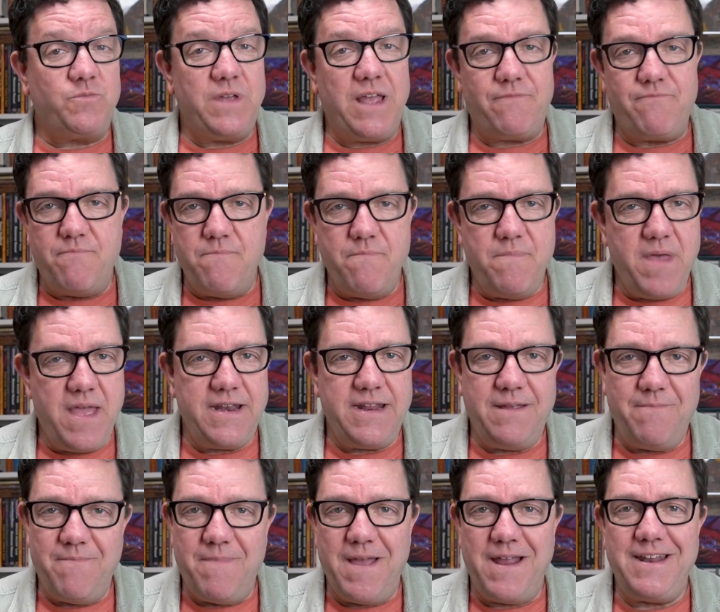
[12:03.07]
we have
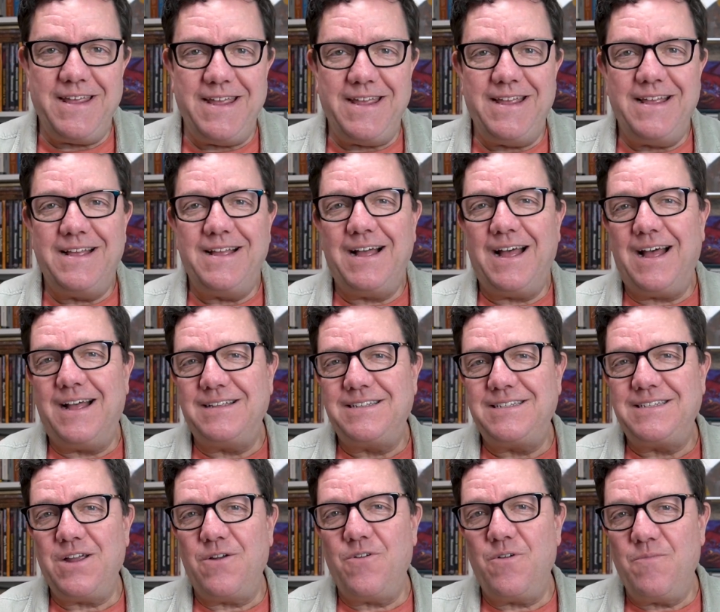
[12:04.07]
many, many
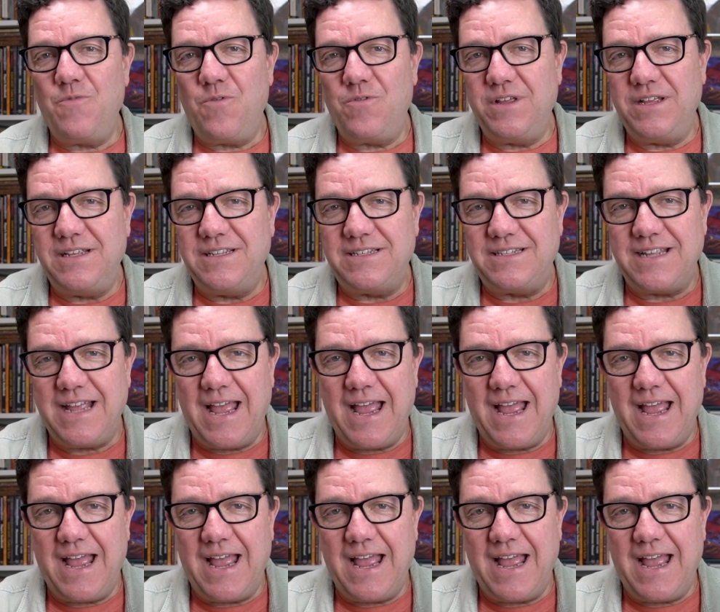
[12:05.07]
ceremonies